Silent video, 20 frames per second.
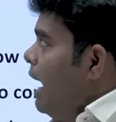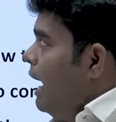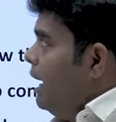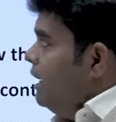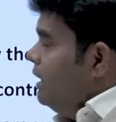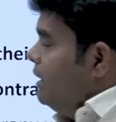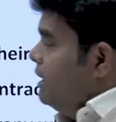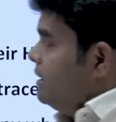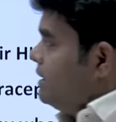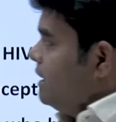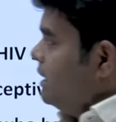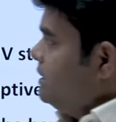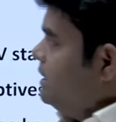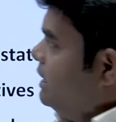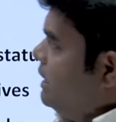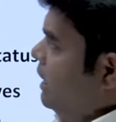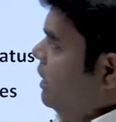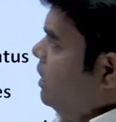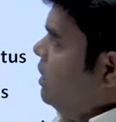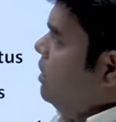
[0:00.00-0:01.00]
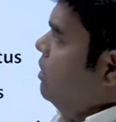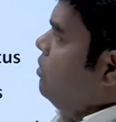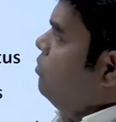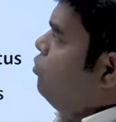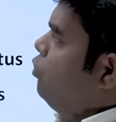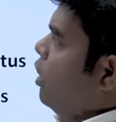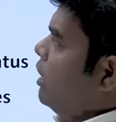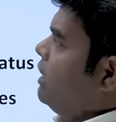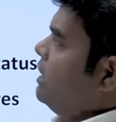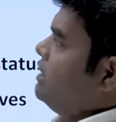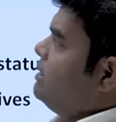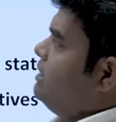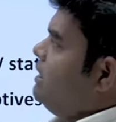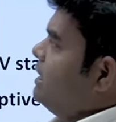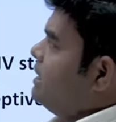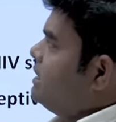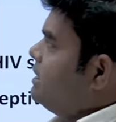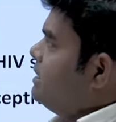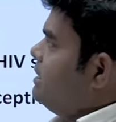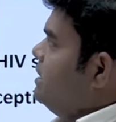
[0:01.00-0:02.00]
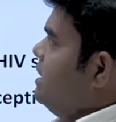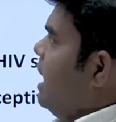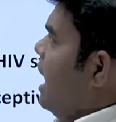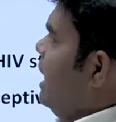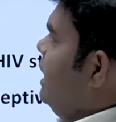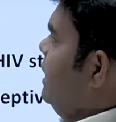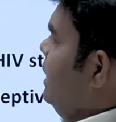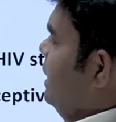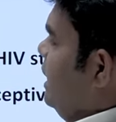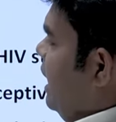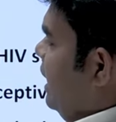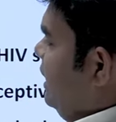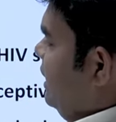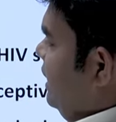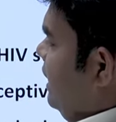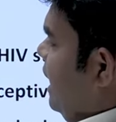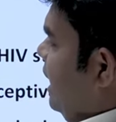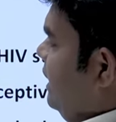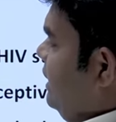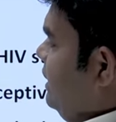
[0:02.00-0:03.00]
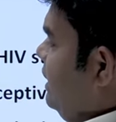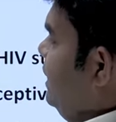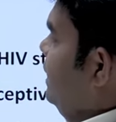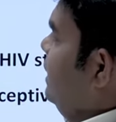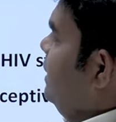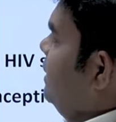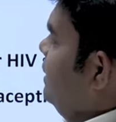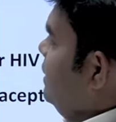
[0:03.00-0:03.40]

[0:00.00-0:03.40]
and discuss it here. What is this 90-90-90?